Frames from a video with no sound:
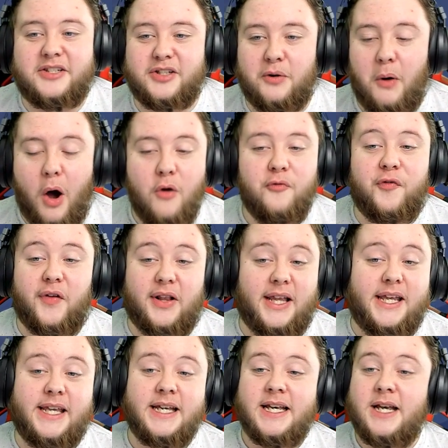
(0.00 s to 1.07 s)
So
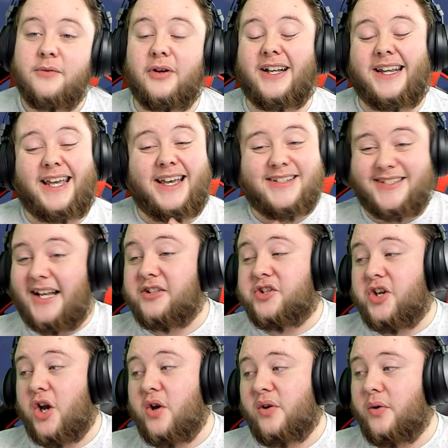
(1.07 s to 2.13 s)
hopefully we're going to get
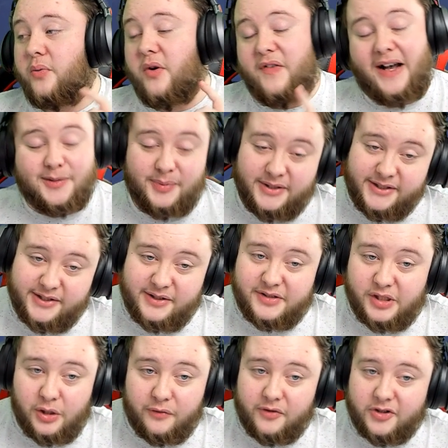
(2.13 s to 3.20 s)
Sancho. We've had Bernardo
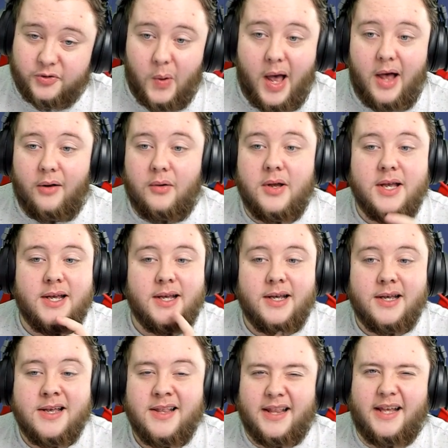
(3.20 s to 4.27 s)
Silva as well.
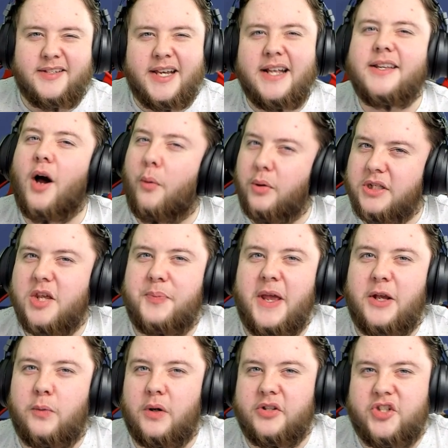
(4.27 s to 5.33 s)
Let's end it on one of the
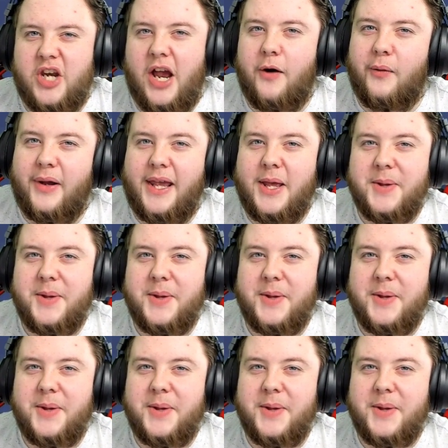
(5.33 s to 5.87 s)
big ones, shall we?